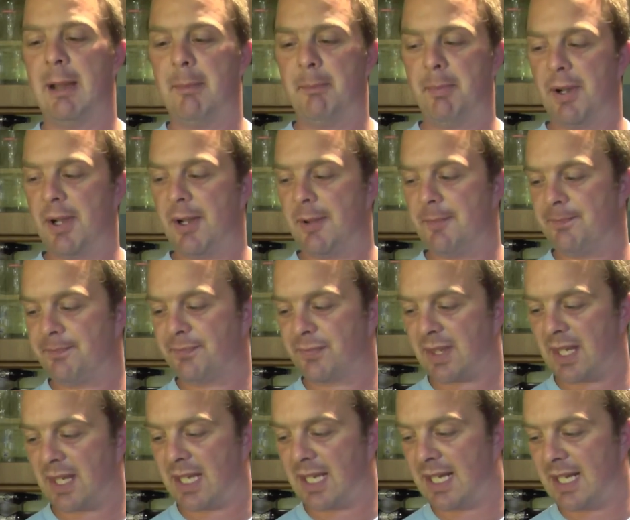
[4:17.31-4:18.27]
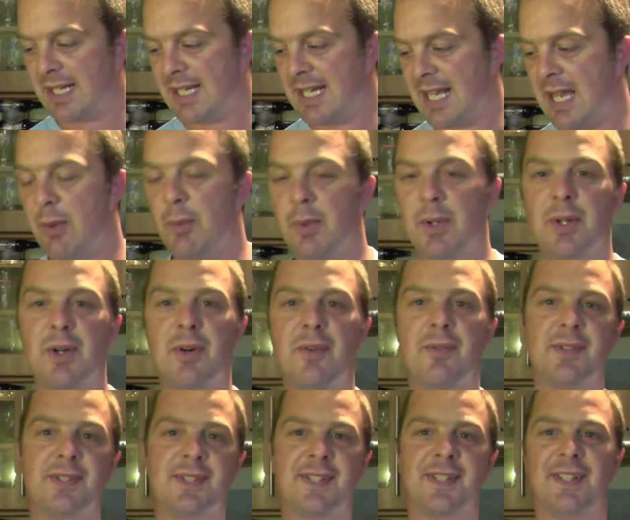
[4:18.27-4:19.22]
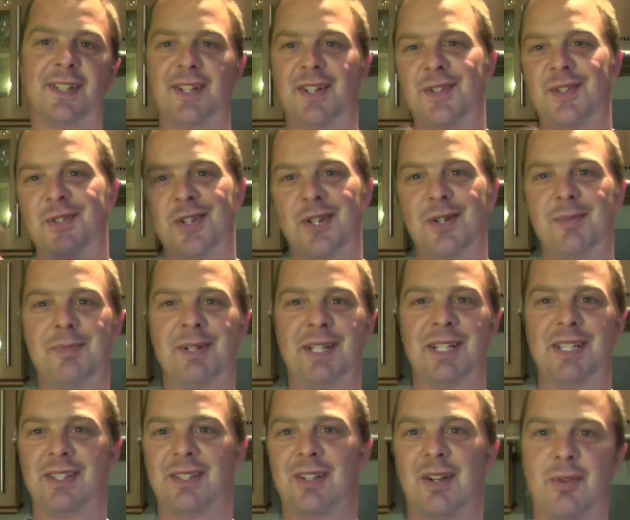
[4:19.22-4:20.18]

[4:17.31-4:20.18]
But now we're over to kind of Germany.